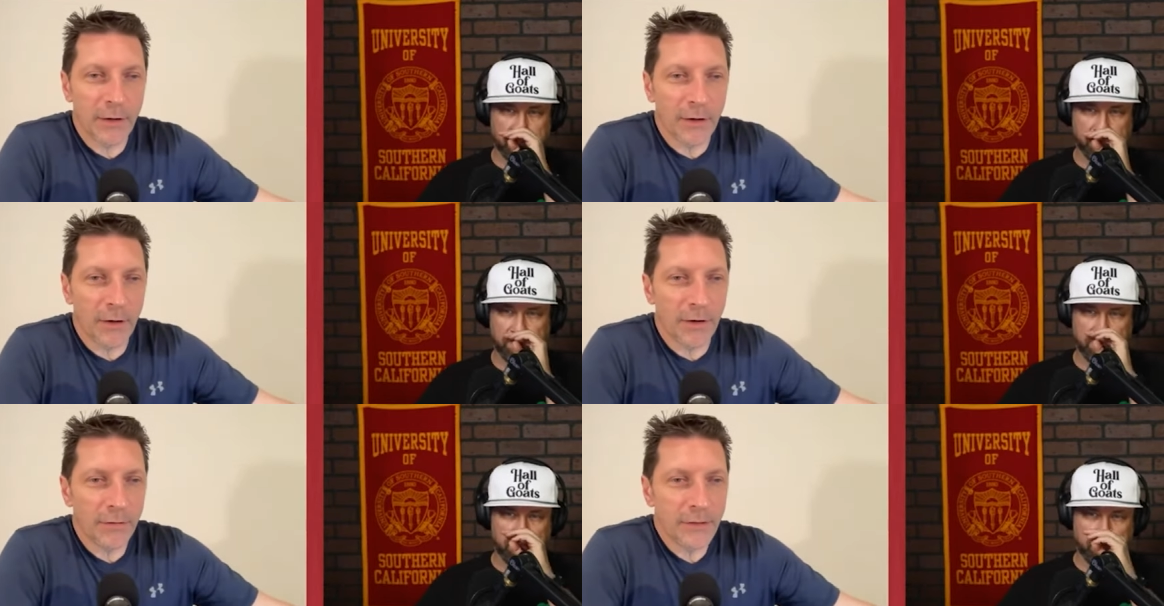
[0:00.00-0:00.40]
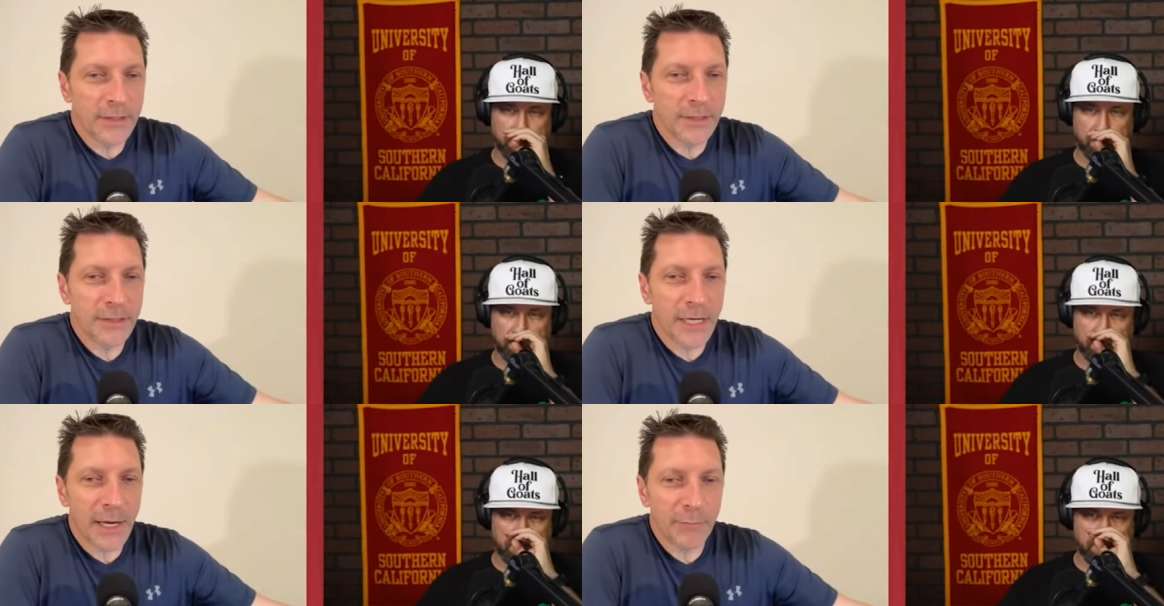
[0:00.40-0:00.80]
Speaker 1: all
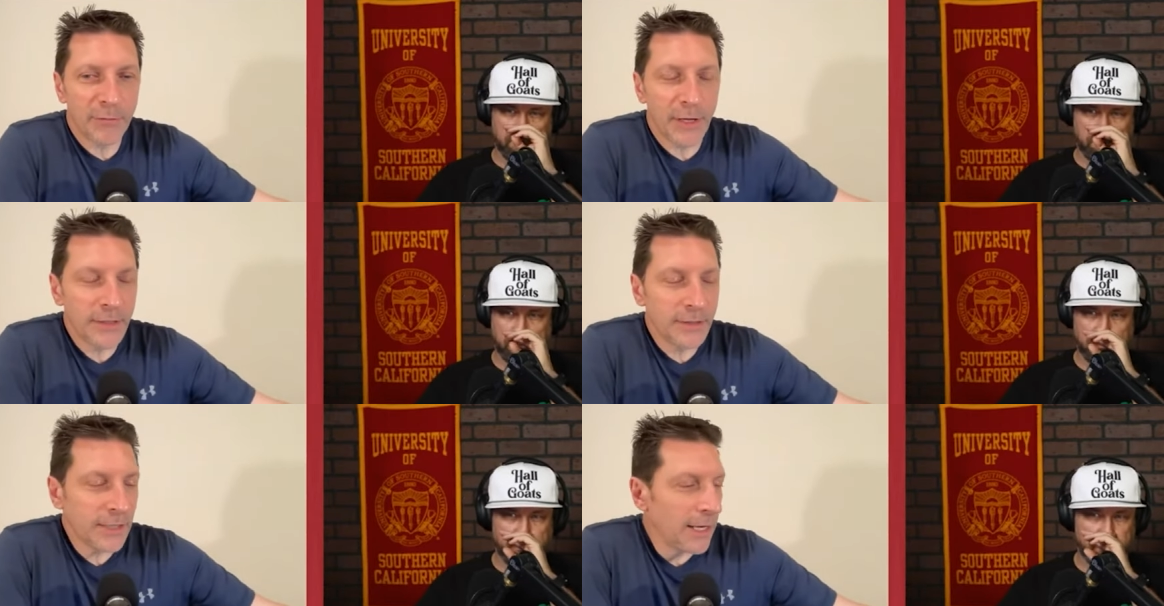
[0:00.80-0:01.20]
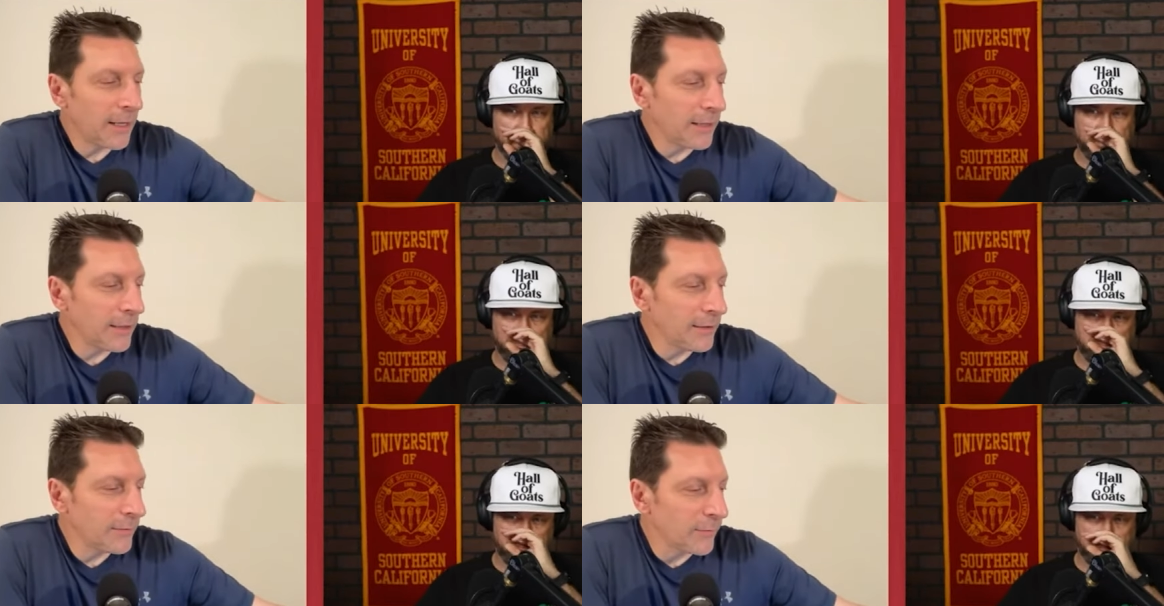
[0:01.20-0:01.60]
this top flight
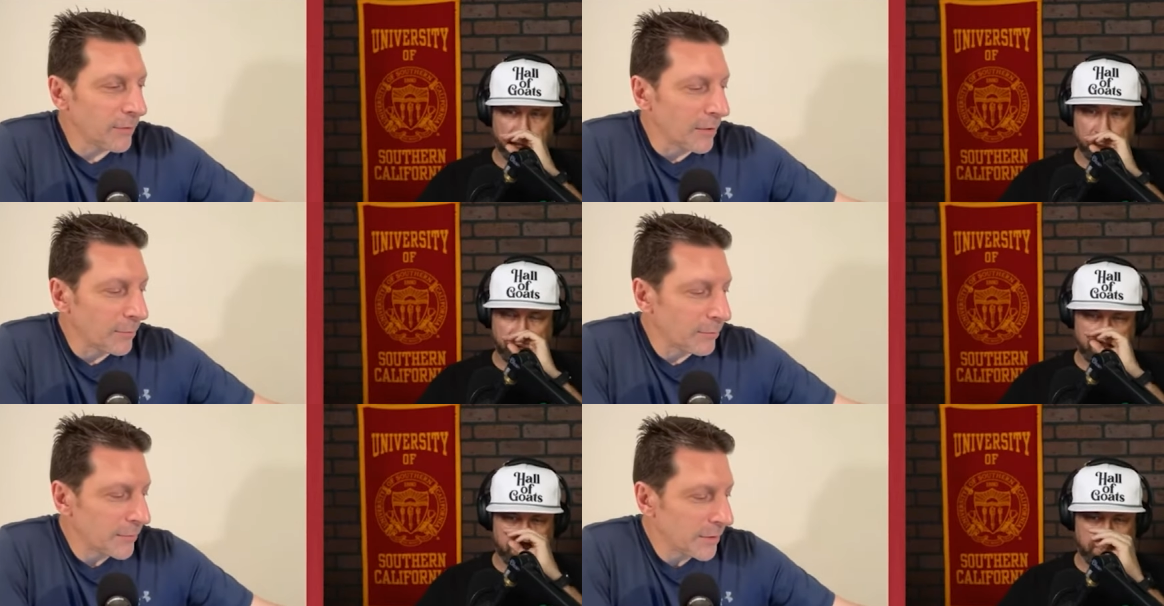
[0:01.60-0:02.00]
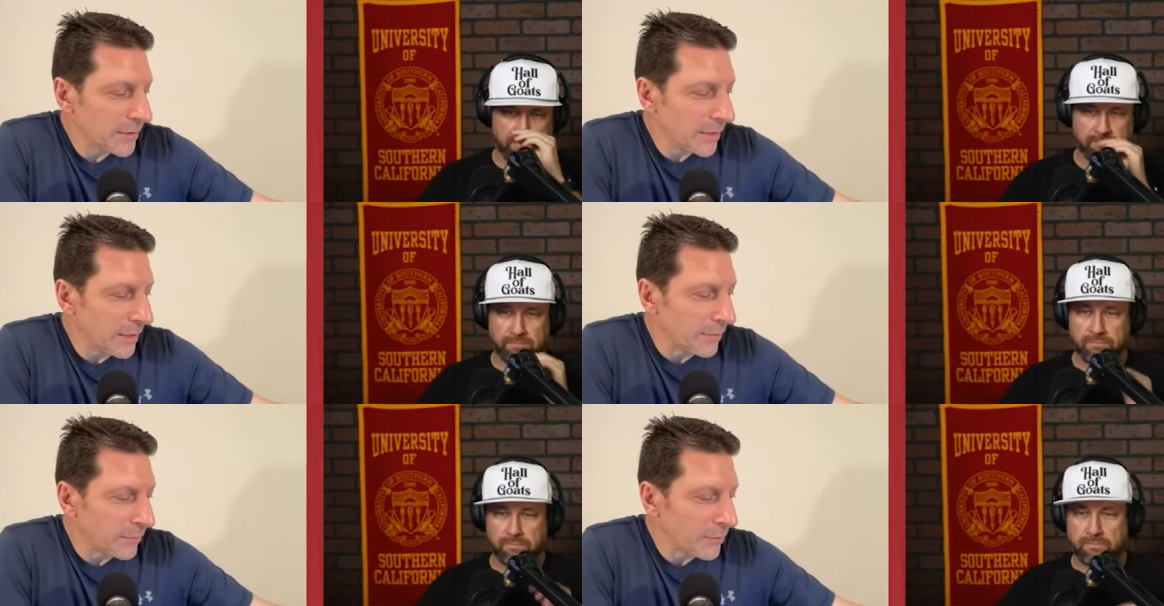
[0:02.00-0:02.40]
talent from the
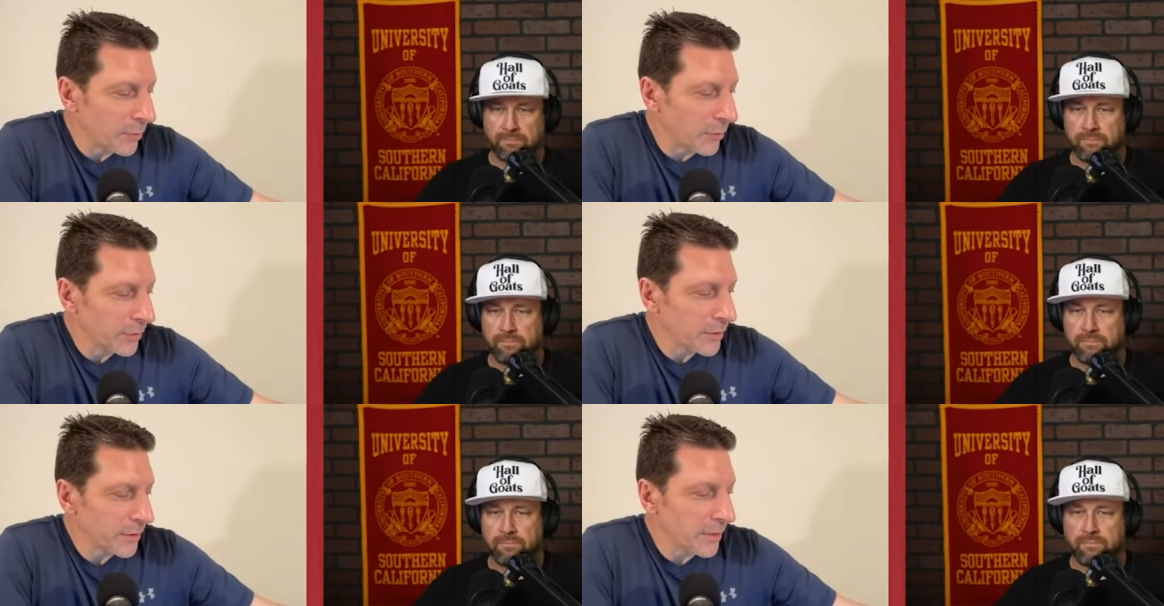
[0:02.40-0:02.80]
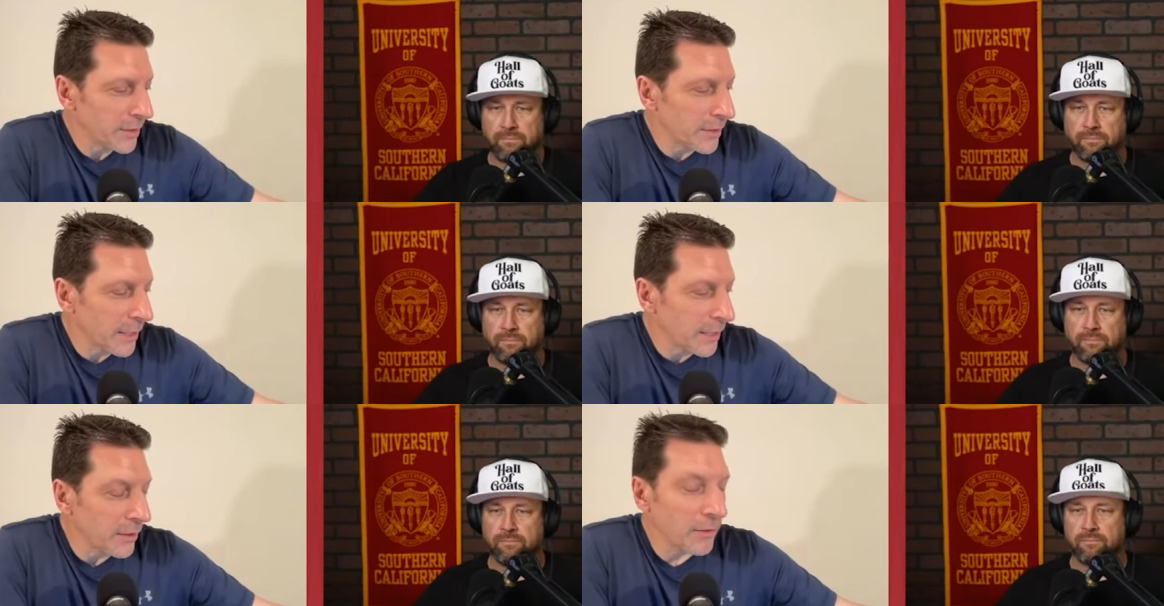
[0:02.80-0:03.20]
state of Georgia
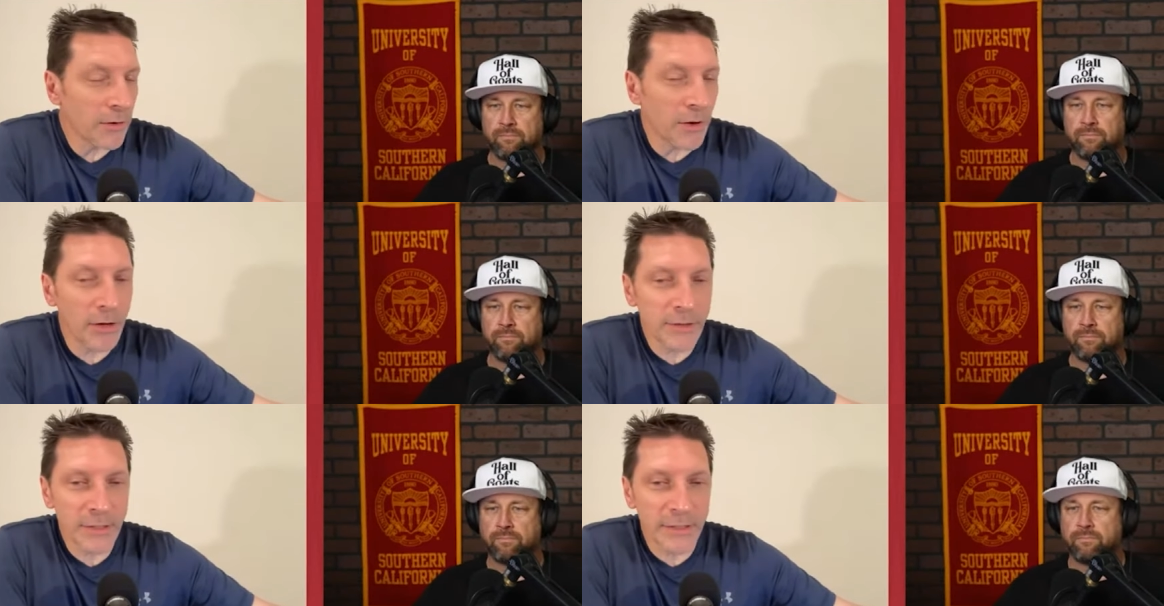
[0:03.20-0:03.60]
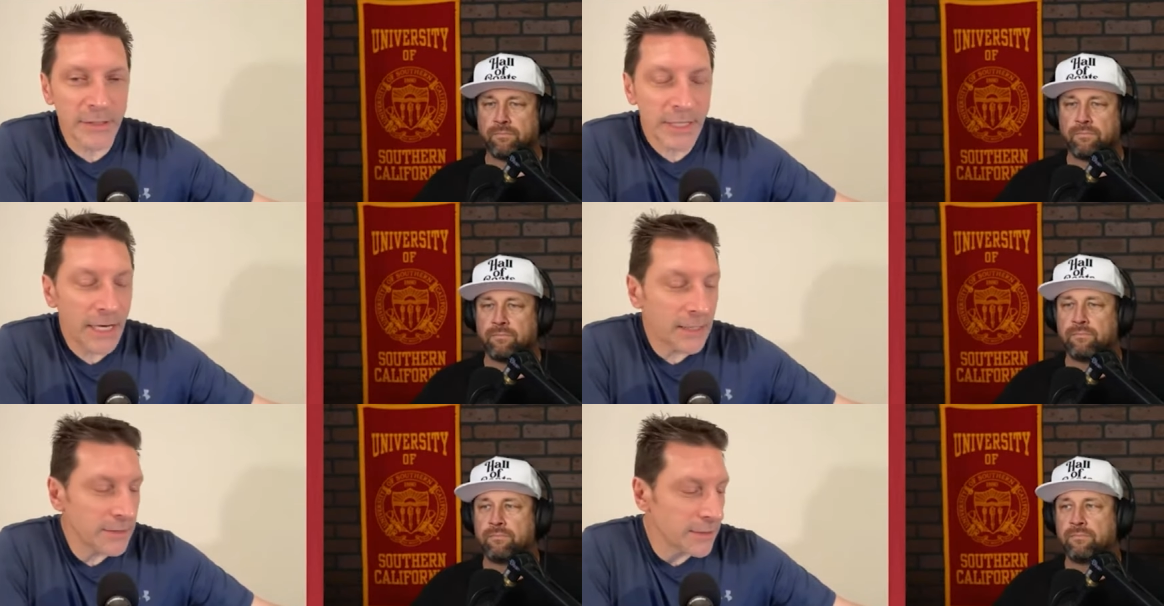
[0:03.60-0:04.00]
that they go to Austin,
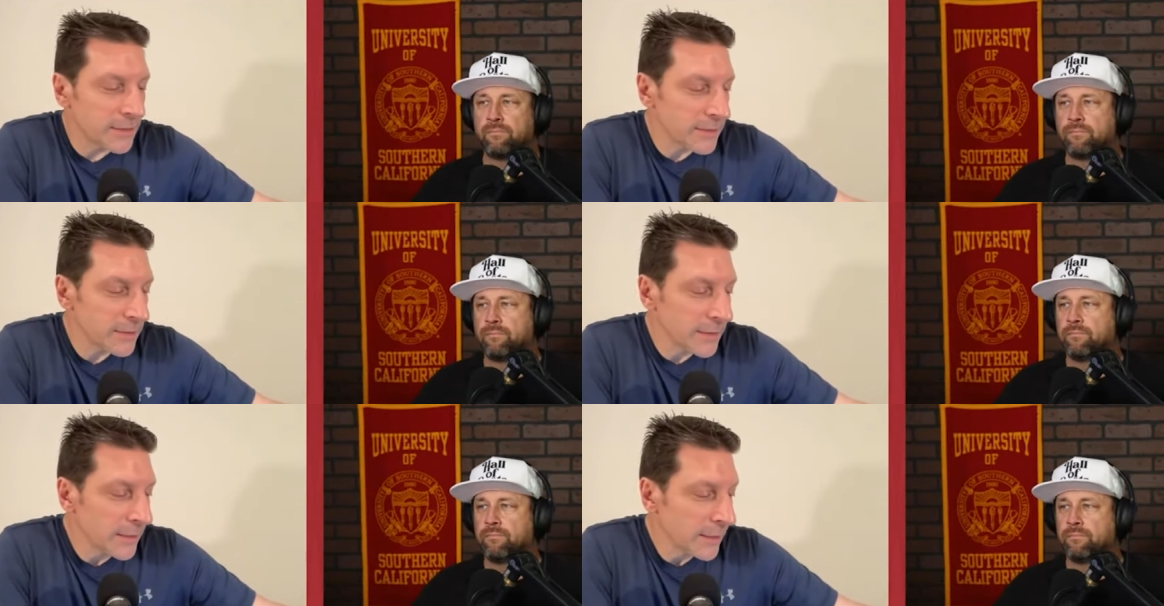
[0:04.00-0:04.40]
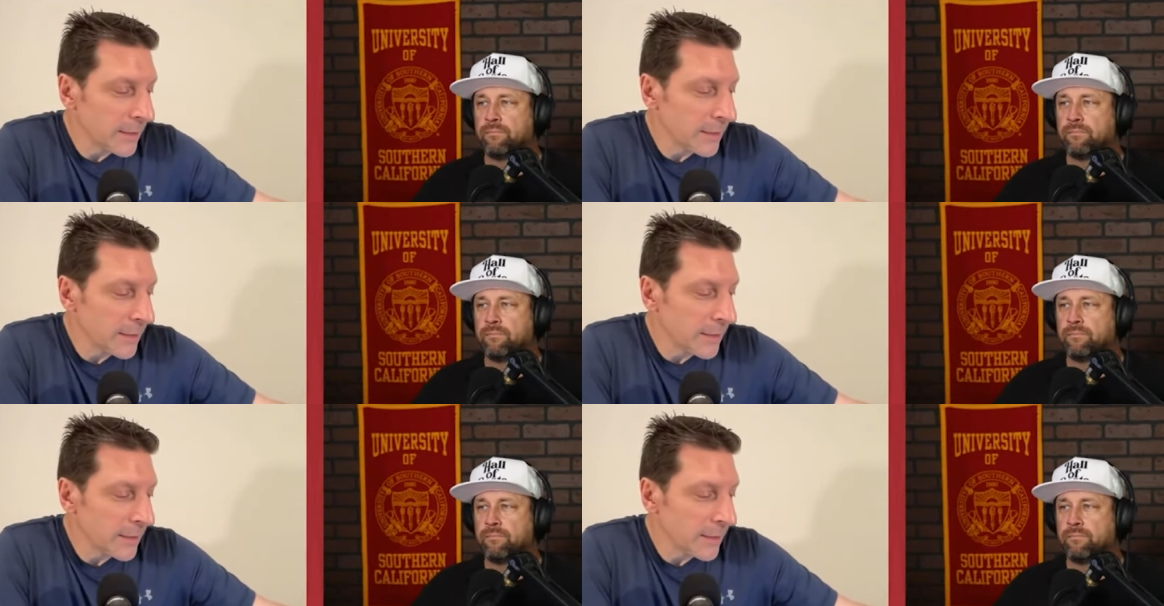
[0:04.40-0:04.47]
Texas